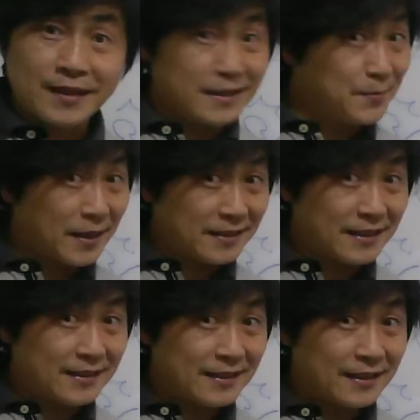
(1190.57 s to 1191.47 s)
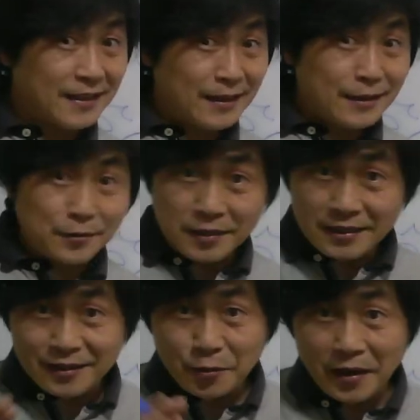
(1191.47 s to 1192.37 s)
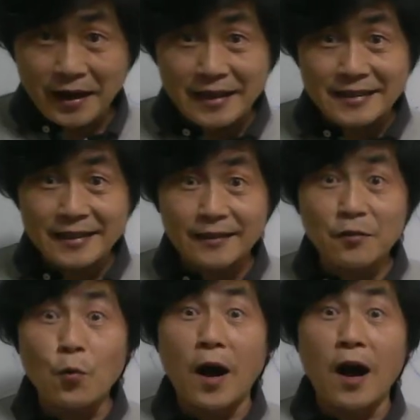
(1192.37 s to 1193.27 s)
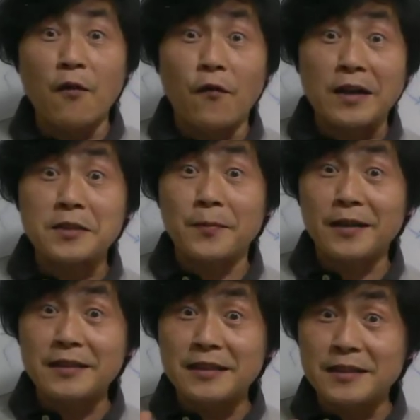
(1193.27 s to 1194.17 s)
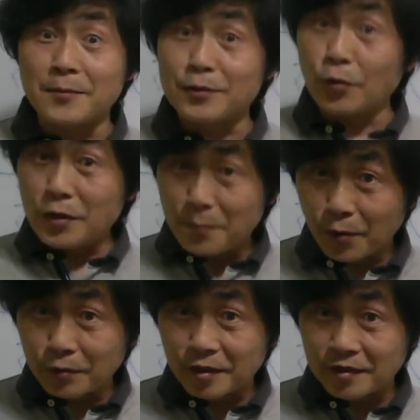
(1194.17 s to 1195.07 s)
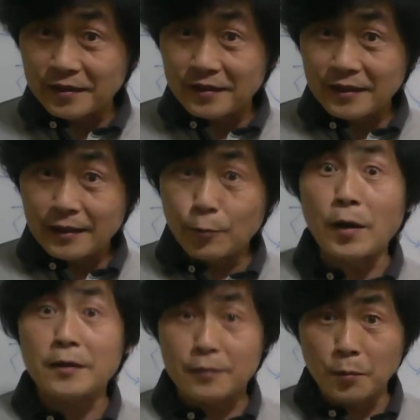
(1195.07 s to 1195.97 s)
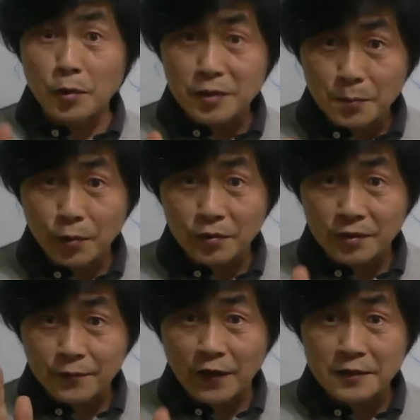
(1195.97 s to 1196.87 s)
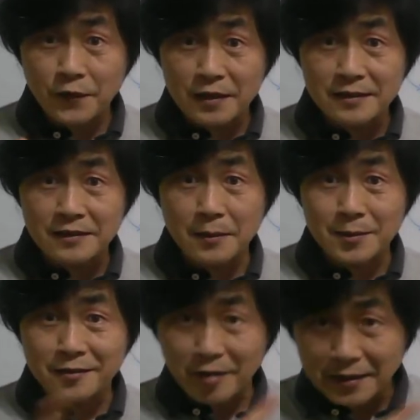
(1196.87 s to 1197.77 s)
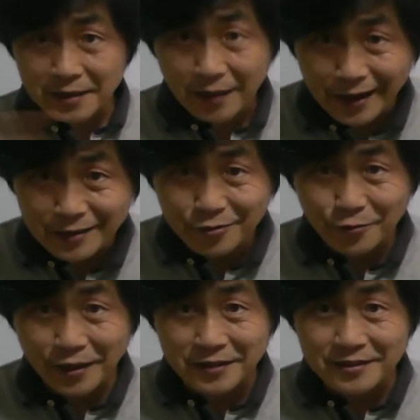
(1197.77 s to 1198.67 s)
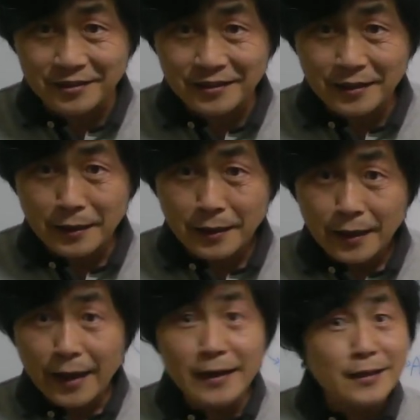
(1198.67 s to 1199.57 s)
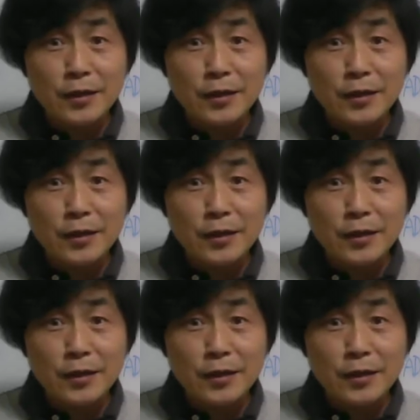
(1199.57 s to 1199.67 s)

Does it make sense? So this is why I said, wow, Phosphagen system is so important. right? The most important Phosphagen system is creatine kinase reaction. And it's